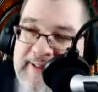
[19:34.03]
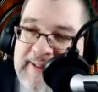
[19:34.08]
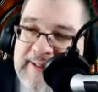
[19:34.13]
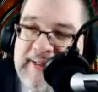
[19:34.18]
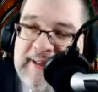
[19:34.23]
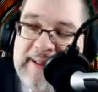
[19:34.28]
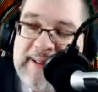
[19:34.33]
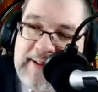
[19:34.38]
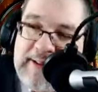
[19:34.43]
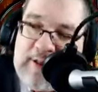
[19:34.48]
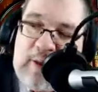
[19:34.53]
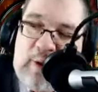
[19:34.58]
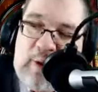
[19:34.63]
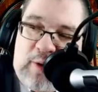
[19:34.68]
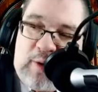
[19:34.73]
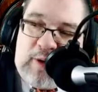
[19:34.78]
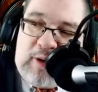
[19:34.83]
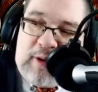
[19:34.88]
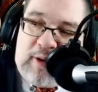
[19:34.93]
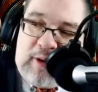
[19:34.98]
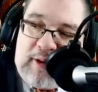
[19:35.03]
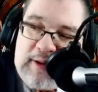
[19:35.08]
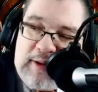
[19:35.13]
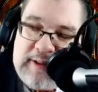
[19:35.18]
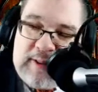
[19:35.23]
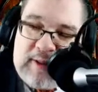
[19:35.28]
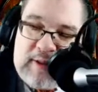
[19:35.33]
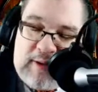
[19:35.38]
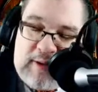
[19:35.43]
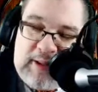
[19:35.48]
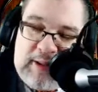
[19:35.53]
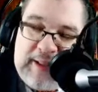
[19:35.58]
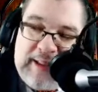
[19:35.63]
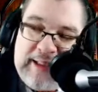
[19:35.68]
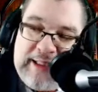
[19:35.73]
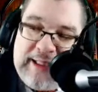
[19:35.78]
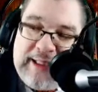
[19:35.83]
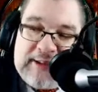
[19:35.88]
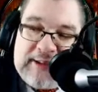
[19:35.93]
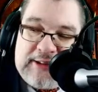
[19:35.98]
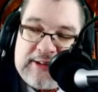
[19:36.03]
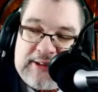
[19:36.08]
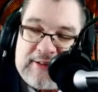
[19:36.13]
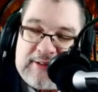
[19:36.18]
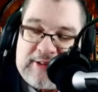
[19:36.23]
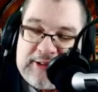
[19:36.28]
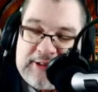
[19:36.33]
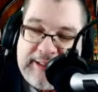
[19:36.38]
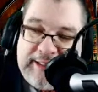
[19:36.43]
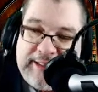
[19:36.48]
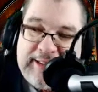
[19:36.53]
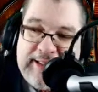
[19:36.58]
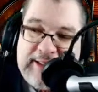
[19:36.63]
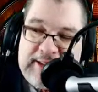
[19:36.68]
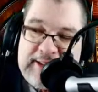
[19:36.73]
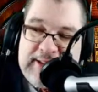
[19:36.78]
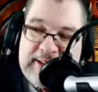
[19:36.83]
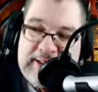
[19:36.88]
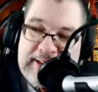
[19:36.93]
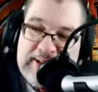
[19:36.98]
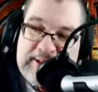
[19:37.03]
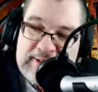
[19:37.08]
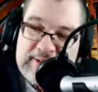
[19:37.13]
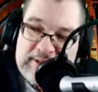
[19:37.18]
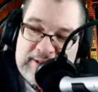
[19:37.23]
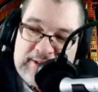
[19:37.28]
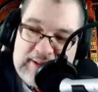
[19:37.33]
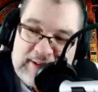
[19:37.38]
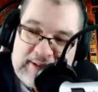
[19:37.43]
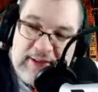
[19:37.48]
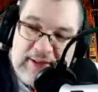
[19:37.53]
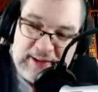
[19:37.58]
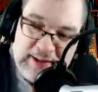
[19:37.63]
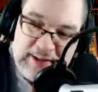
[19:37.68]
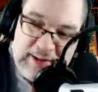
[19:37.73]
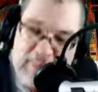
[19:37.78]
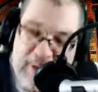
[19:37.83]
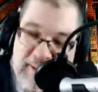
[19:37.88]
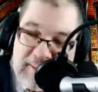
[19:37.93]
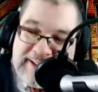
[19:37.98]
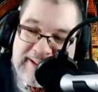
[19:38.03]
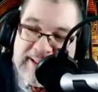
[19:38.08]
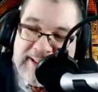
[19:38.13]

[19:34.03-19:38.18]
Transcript: He's a teetotaler, you know. He doesn't drink. He probably